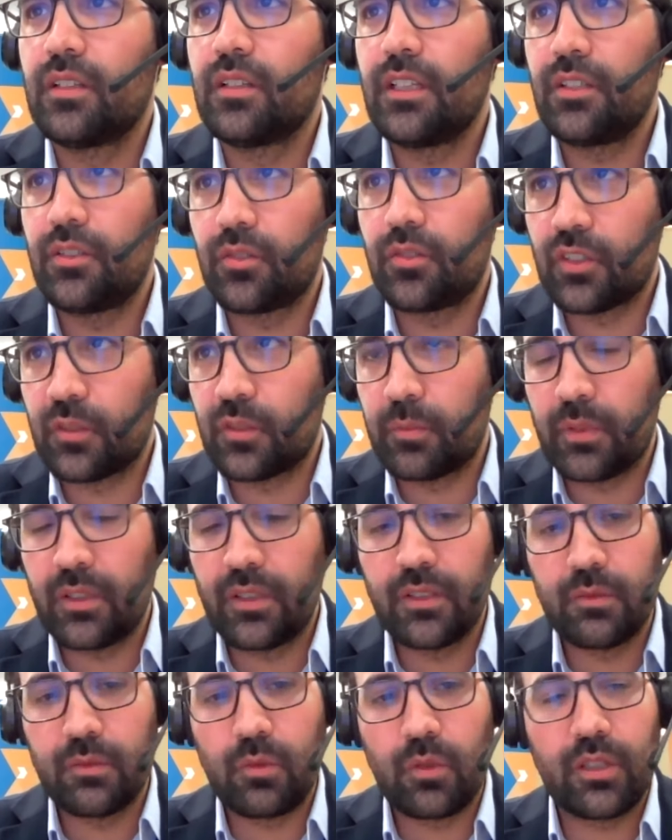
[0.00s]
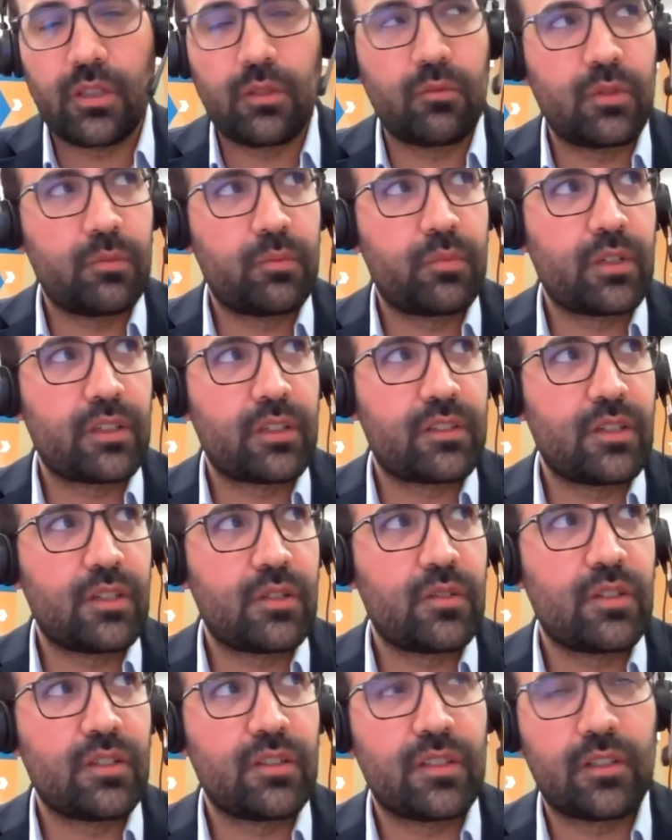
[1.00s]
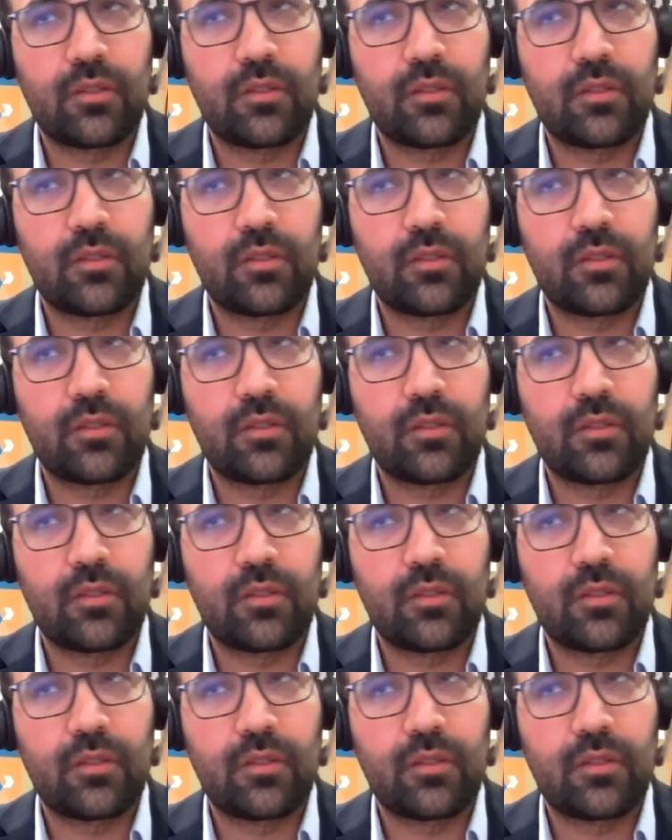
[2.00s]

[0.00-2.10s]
in your experience working with practitioners